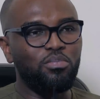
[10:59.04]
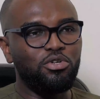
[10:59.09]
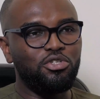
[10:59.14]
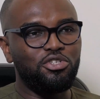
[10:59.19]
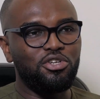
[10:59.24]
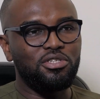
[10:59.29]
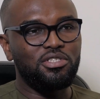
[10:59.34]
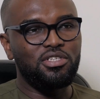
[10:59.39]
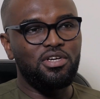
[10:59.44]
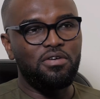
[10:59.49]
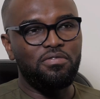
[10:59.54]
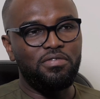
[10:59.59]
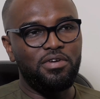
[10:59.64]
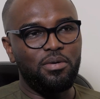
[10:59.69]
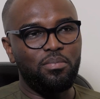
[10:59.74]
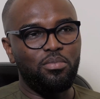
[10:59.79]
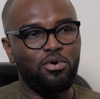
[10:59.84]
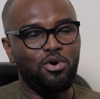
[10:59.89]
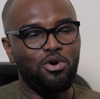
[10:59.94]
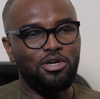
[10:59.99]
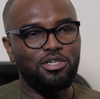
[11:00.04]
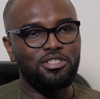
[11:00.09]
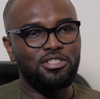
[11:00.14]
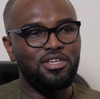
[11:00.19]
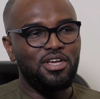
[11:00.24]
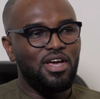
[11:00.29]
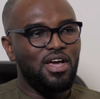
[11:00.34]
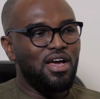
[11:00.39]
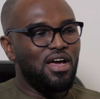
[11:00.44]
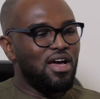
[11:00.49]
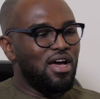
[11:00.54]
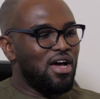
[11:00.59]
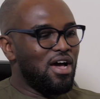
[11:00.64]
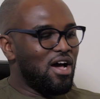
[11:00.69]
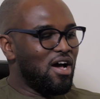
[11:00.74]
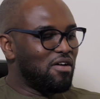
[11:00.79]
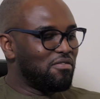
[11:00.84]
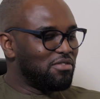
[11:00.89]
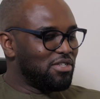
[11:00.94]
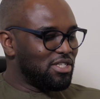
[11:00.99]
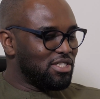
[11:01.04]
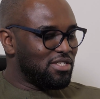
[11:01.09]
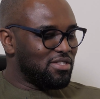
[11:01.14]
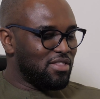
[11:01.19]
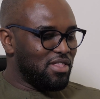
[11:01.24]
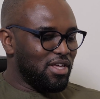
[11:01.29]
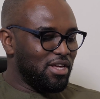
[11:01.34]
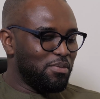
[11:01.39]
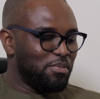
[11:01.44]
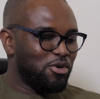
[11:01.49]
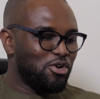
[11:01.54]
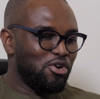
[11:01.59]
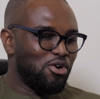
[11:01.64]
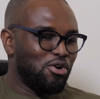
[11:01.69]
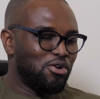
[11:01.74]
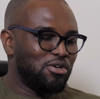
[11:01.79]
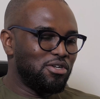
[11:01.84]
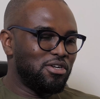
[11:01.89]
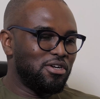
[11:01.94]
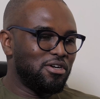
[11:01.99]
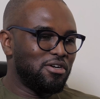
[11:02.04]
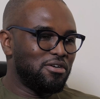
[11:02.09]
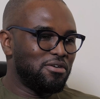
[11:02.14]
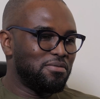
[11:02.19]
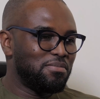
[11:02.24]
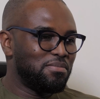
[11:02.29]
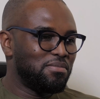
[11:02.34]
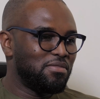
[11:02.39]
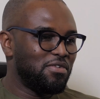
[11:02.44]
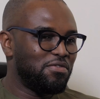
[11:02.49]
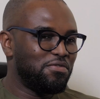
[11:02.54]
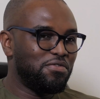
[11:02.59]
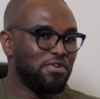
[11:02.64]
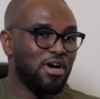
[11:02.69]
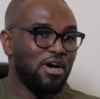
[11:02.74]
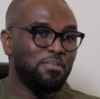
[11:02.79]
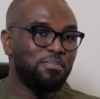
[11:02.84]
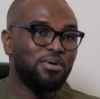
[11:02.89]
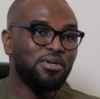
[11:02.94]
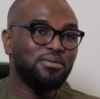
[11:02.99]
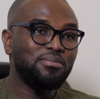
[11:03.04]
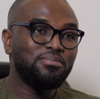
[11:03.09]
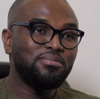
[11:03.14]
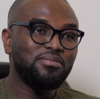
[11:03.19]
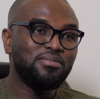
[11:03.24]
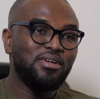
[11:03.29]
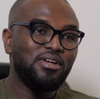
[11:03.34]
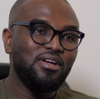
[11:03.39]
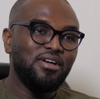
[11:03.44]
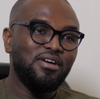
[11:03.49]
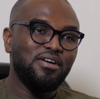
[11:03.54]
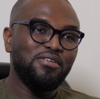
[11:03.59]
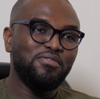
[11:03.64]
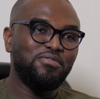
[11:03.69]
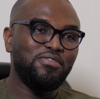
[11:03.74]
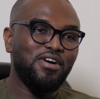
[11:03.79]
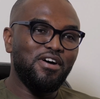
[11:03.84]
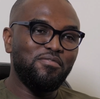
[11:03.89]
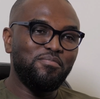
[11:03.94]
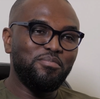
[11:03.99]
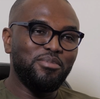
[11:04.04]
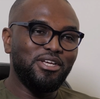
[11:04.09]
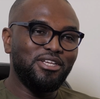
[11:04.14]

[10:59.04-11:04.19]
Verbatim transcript: put yourself in a box. I have this theme called um, FAB, Fab